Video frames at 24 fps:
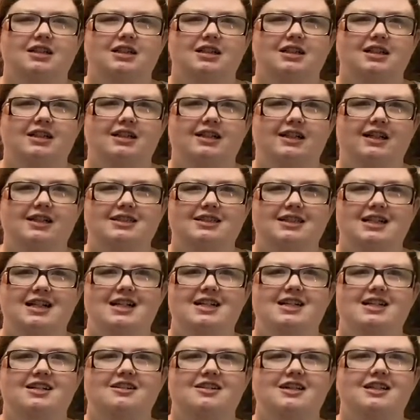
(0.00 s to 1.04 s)
And it's kind of
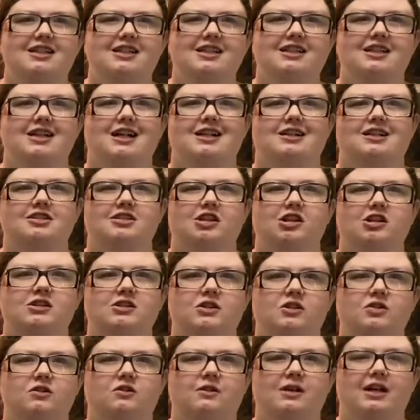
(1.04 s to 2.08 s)
interesting that there's
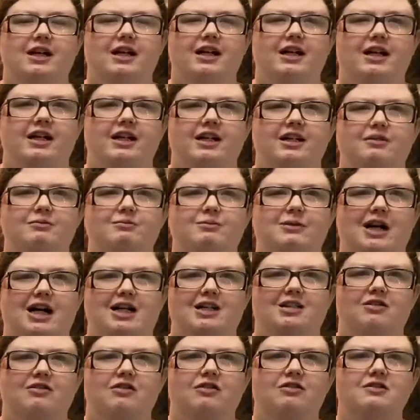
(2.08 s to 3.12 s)
also a
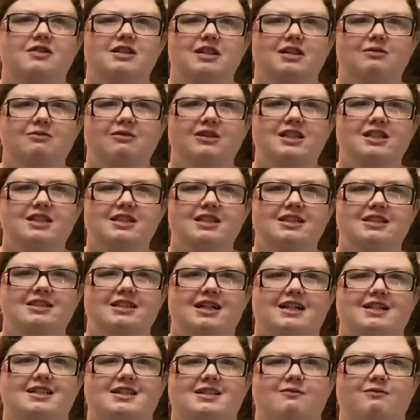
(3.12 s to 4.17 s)
magical celebration
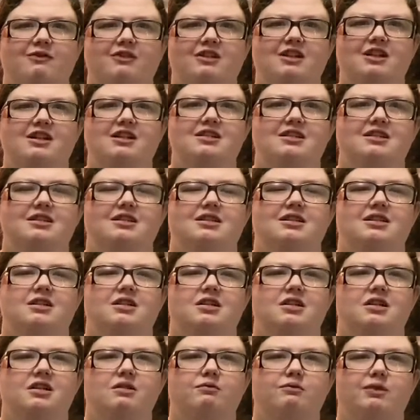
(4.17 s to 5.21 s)
that's similar,
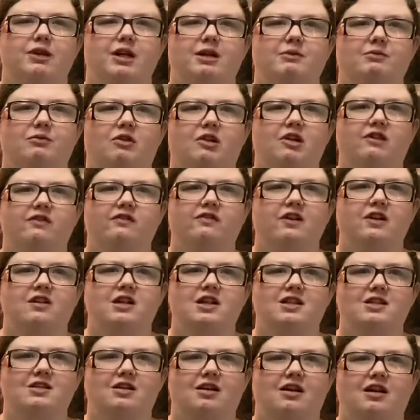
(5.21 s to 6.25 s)
but more focused
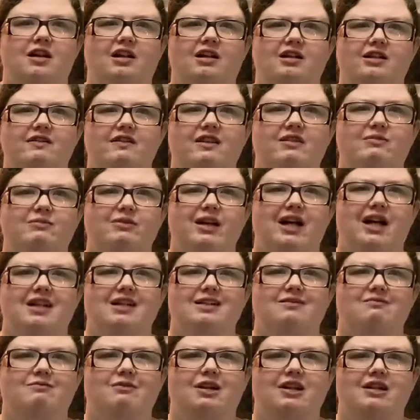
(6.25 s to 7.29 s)
on giving back to
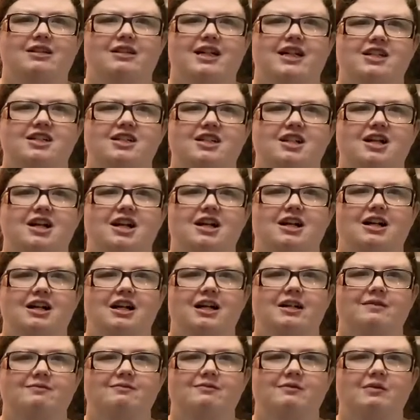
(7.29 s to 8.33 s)
Mother Nature
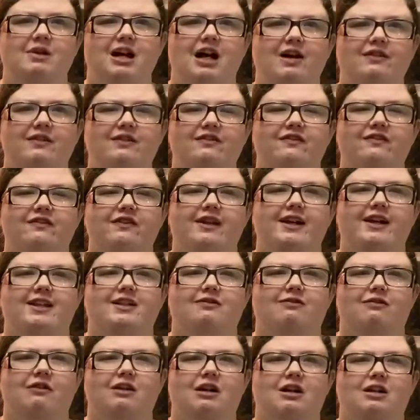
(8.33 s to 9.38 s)
and having thanks
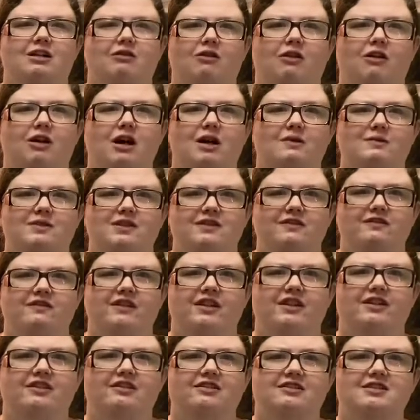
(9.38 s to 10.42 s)
for the crops and
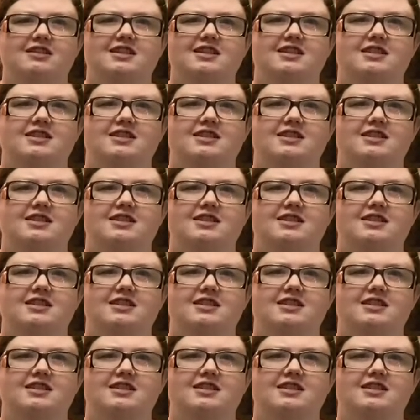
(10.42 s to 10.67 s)
fields.